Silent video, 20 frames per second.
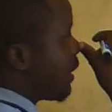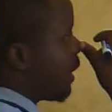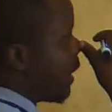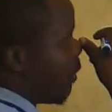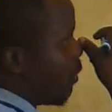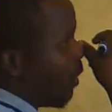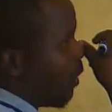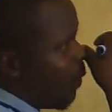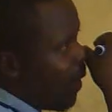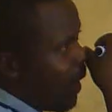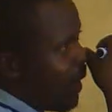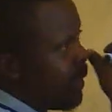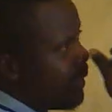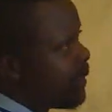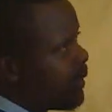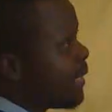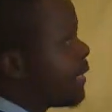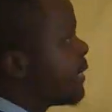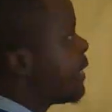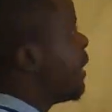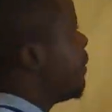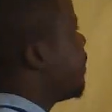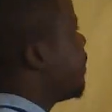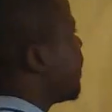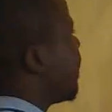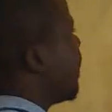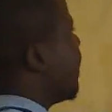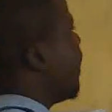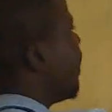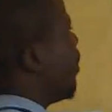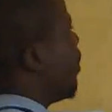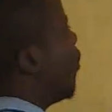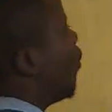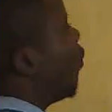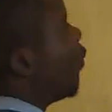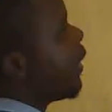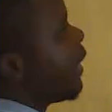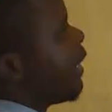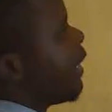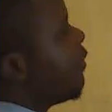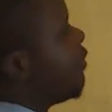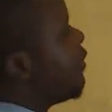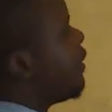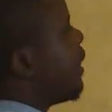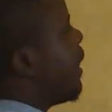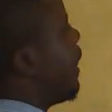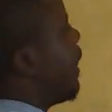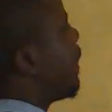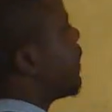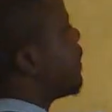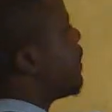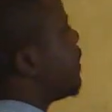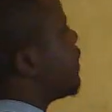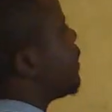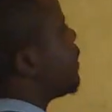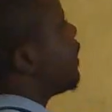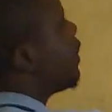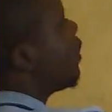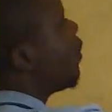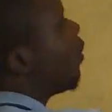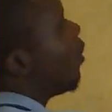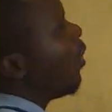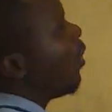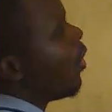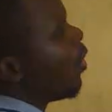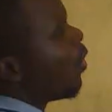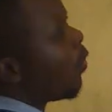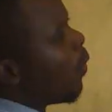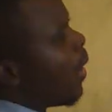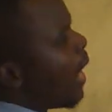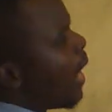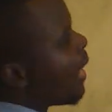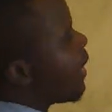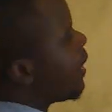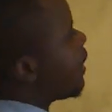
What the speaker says: our y-intercept, we have x0, y